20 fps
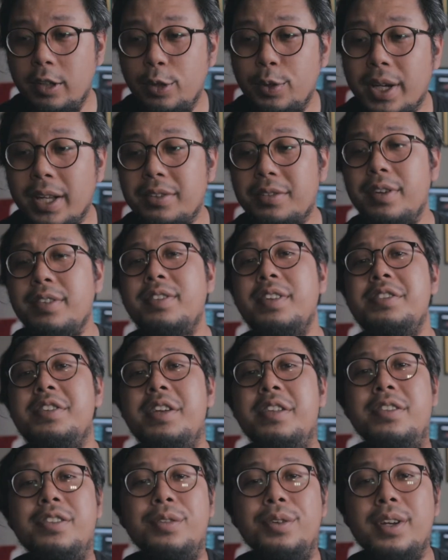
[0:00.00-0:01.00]
You can
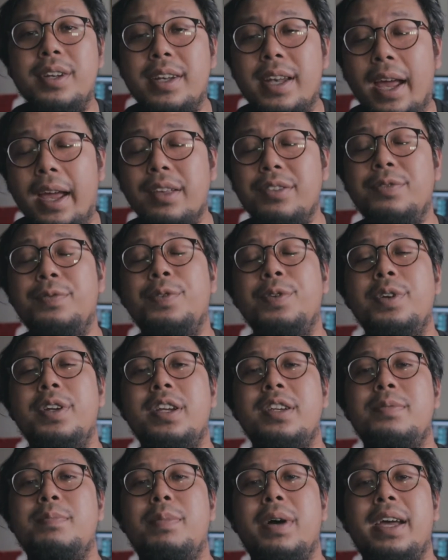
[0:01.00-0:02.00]
transition to the next
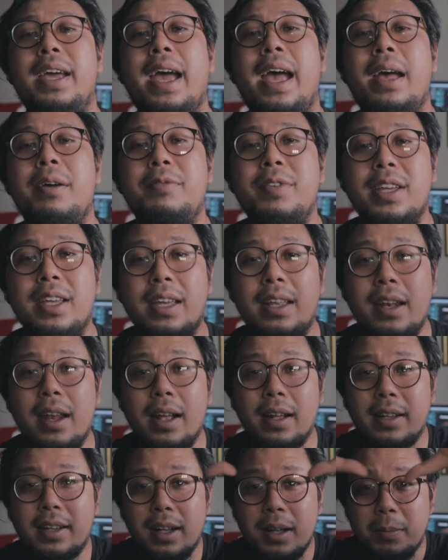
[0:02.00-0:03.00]
footage by having it
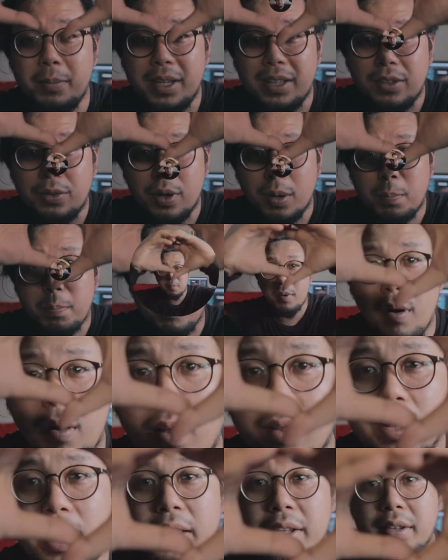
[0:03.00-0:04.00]
come into a
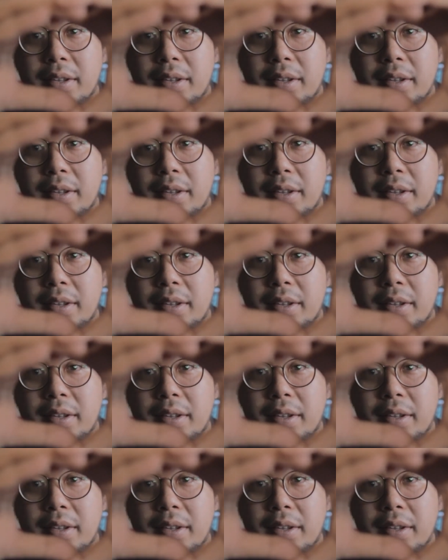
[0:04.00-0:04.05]
ball like